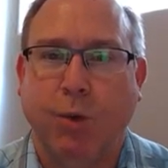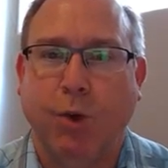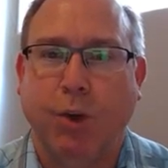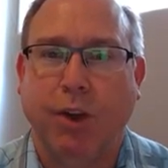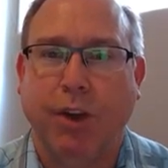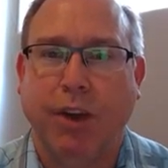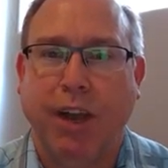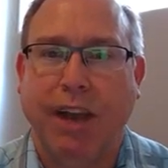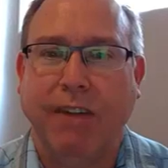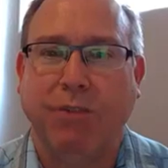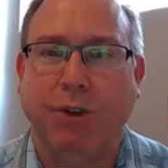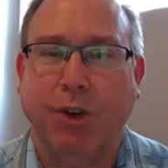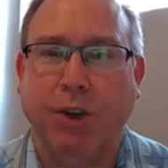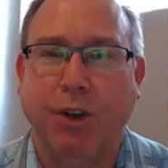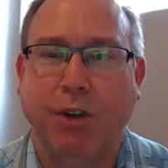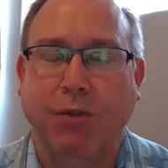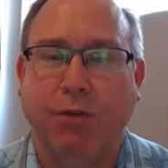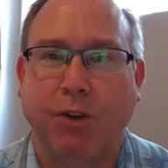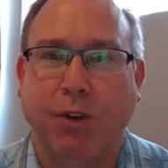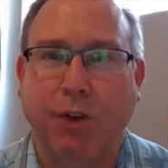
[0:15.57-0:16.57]
Good
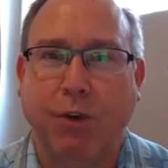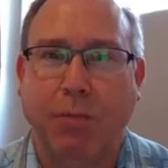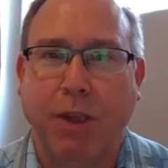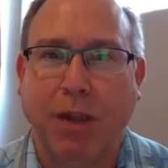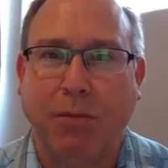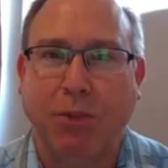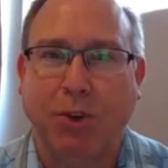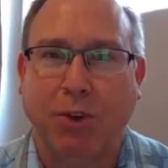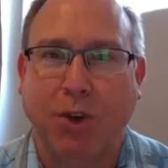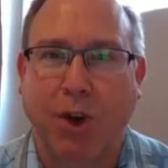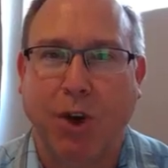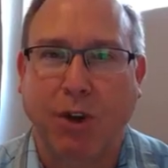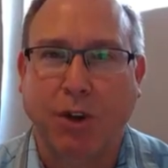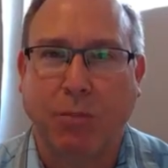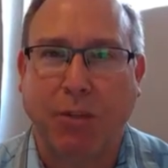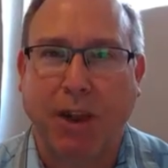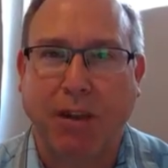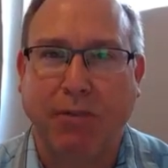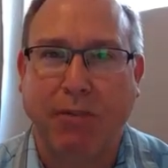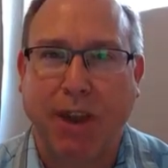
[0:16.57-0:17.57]
afternoon, First Baptist
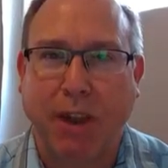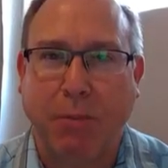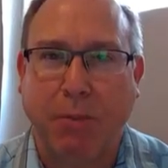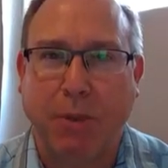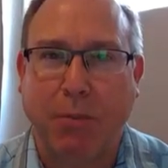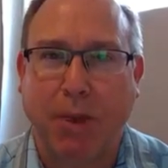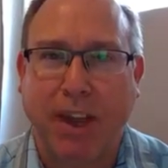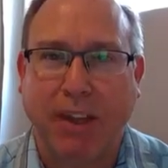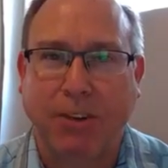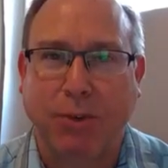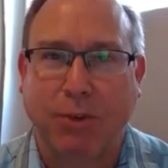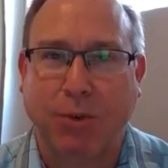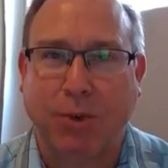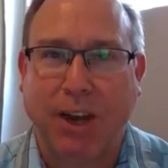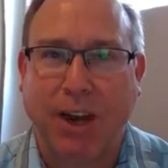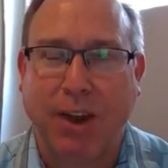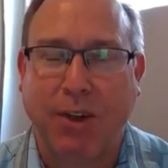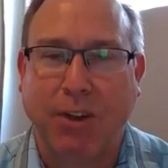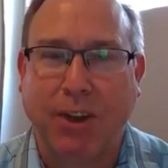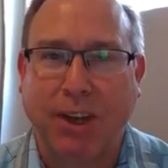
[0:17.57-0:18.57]
Carlsbad family. Pastor
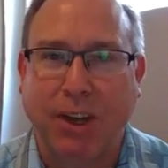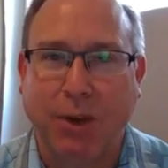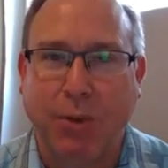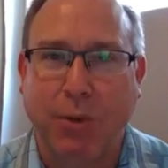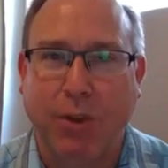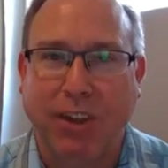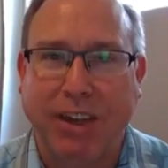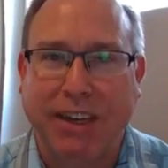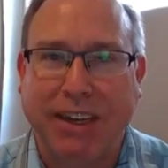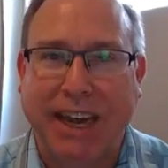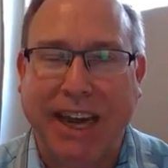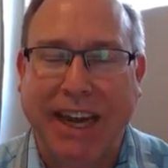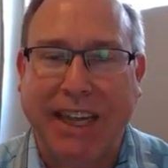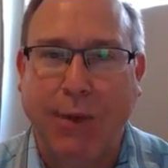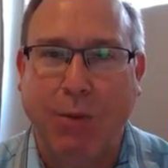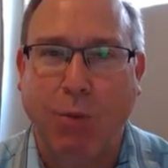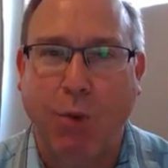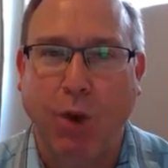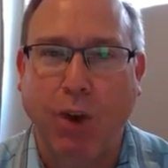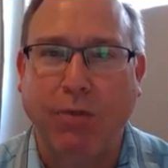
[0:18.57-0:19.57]
Hal here with a
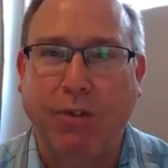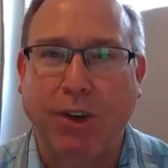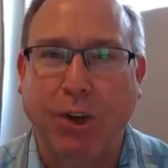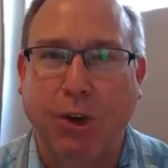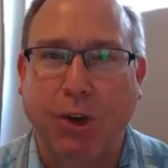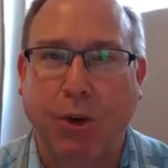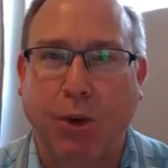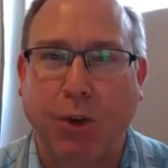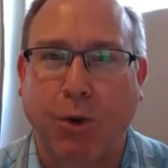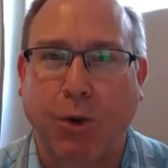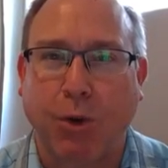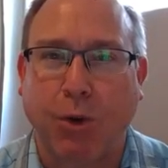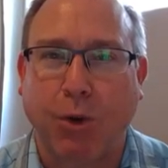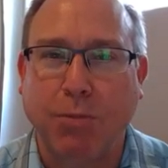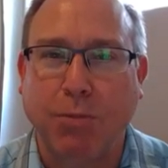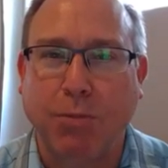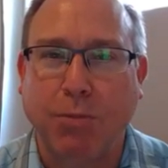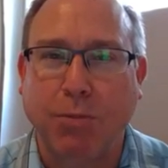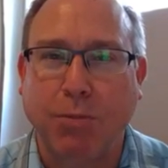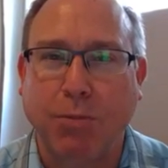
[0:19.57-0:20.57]
daily word of
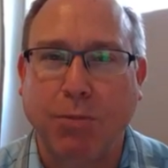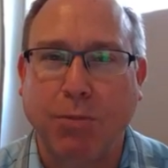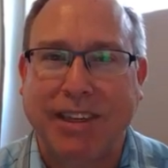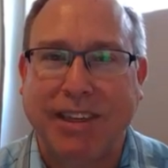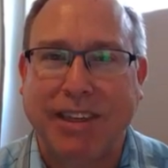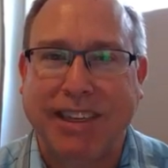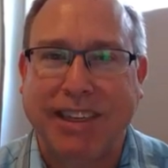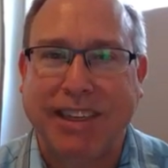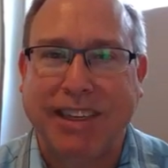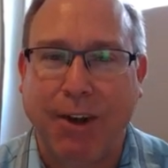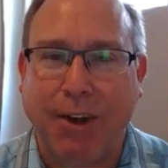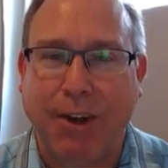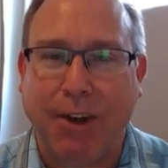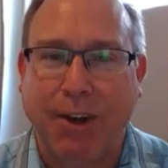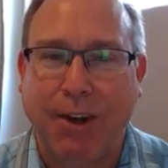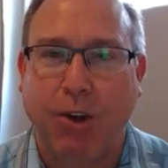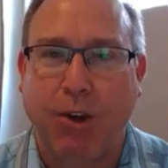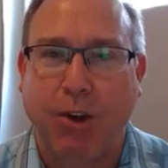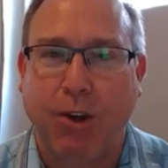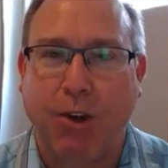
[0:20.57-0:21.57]
encouragement on Saturday,
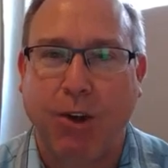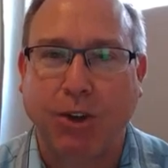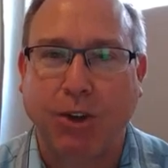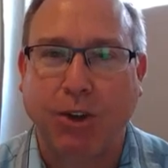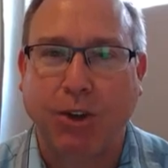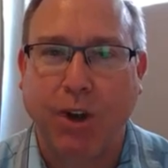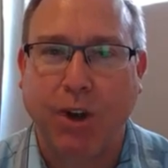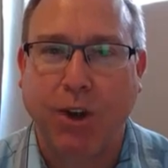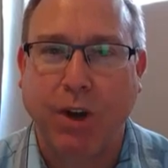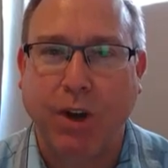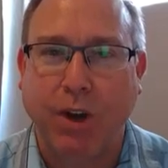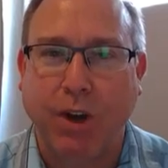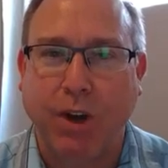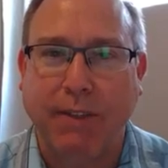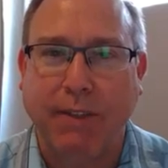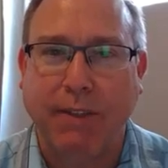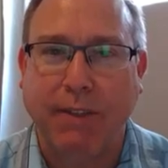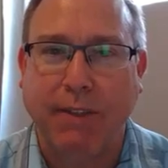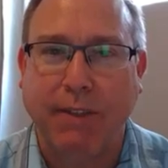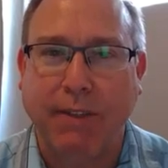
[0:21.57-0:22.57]
August 29th,
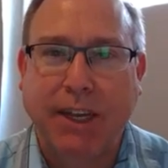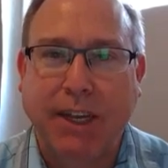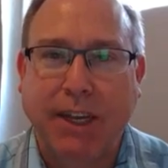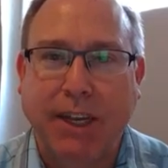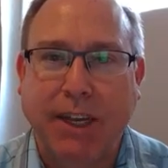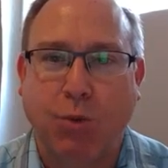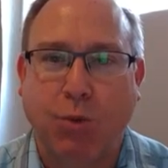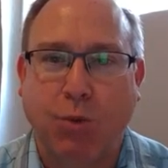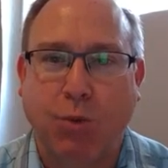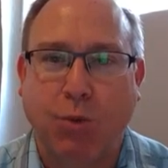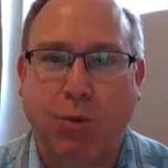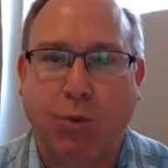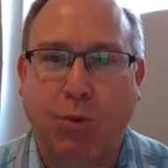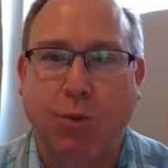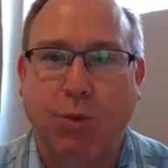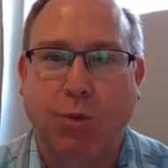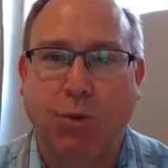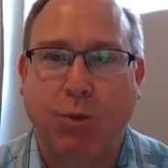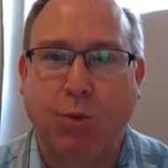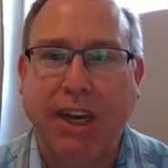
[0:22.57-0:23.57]

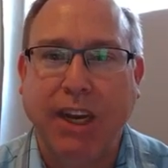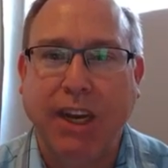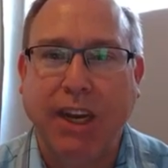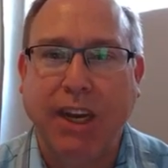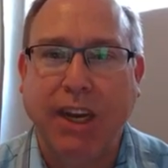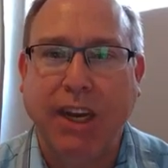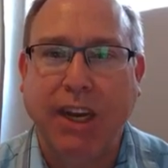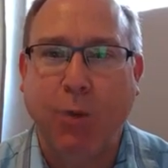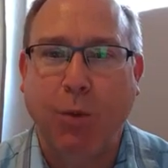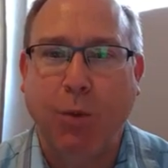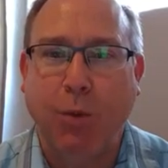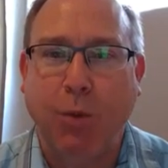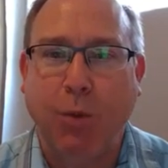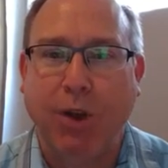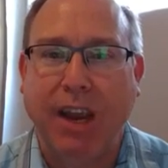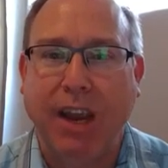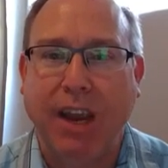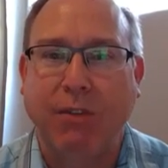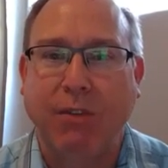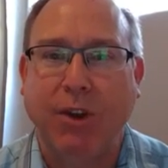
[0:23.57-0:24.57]
2020. Hope you're
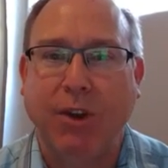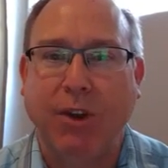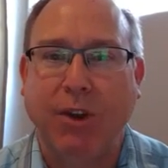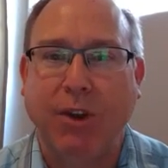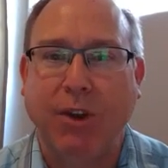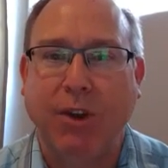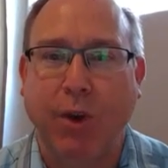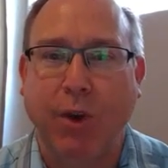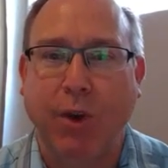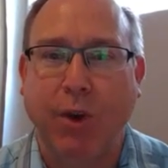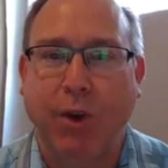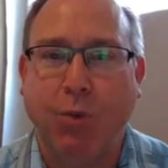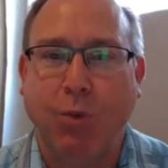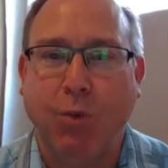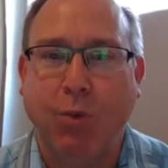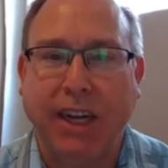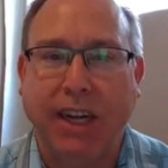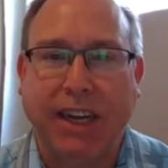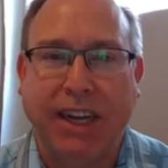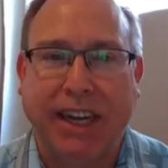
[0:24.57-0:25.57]
having a great
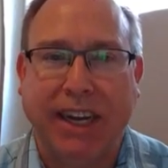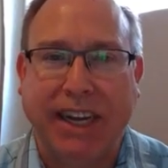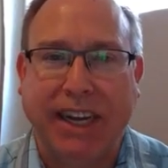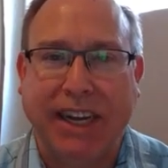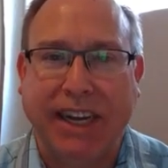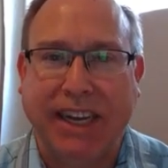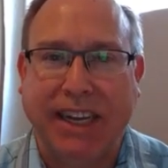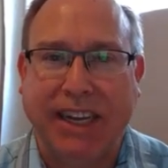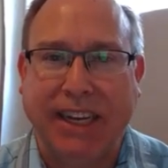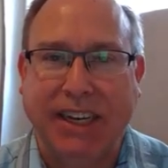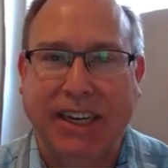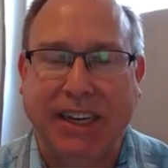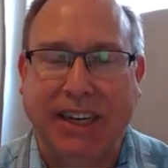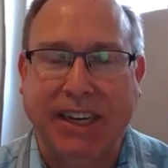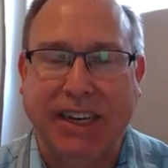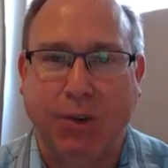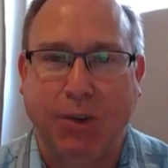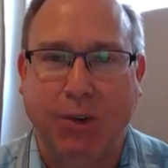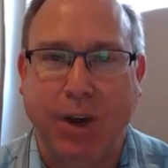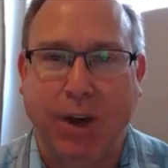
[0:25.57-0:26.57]
week and
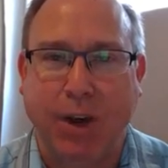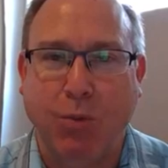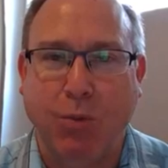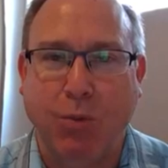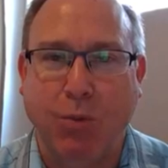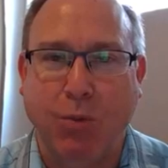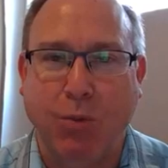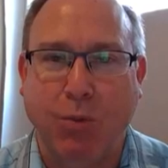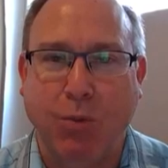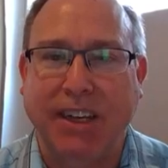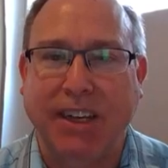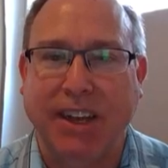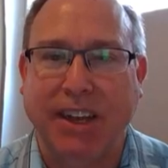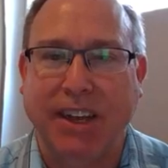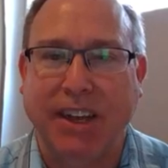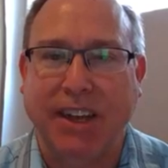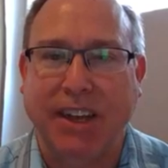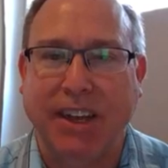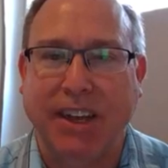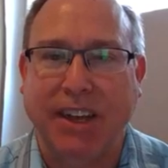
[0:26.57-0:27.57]
a great weekend
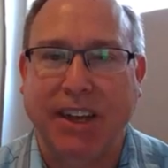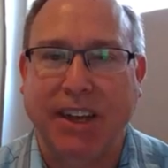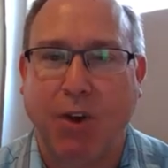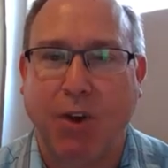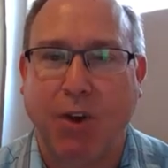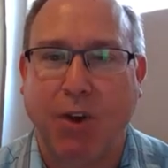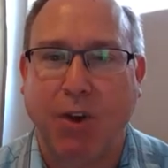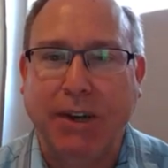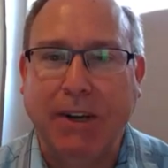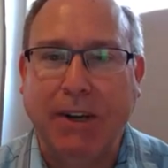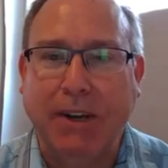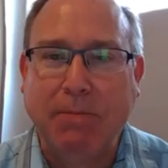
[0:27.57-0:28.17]
thus far.